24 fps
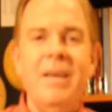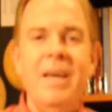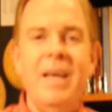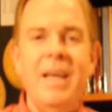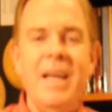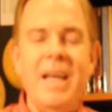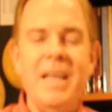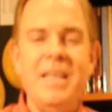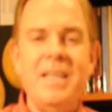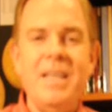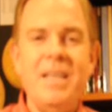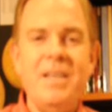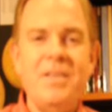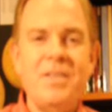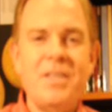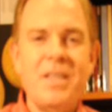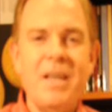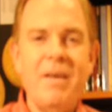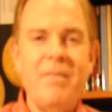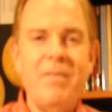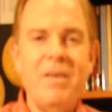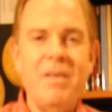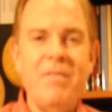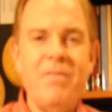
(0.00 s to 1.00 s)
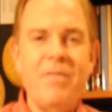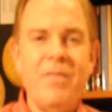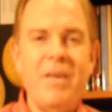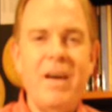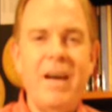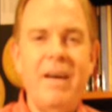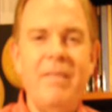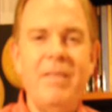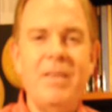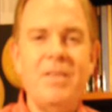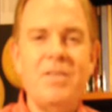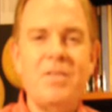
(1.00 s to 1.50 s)
In
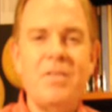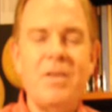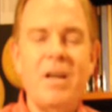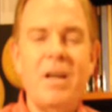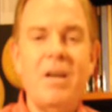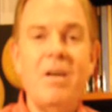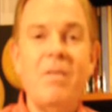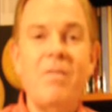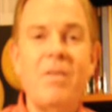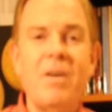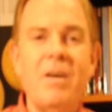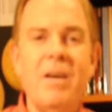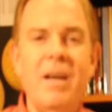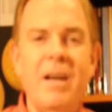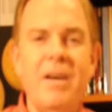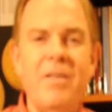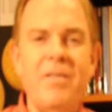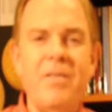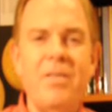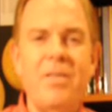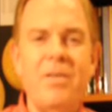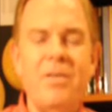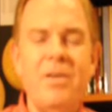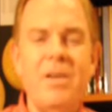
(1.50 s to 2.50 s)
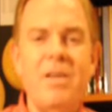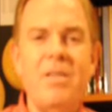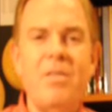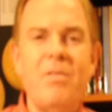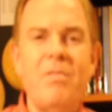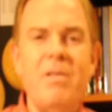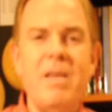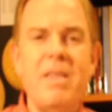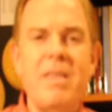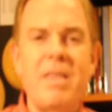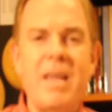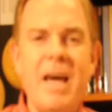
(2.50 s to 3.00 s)
1875 they struck over
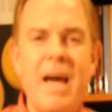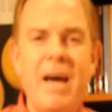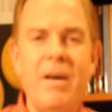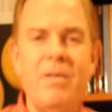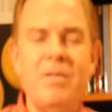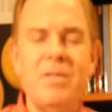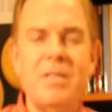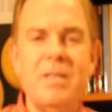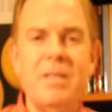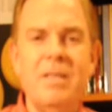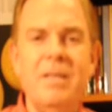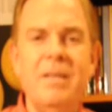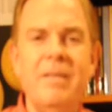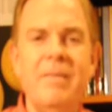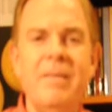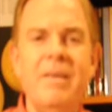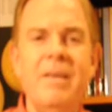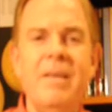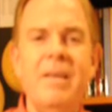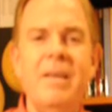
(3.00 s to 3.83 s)
133,000